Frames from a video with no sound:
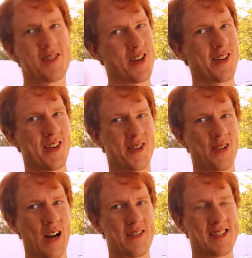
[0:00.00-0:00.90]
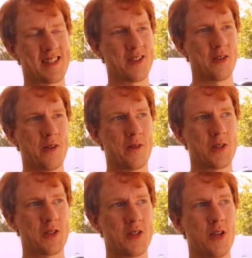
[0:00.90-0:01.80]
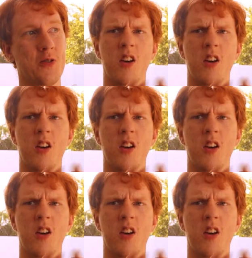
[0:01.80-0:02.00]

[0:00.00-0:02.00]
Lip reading: Sonic Underground is its universe too.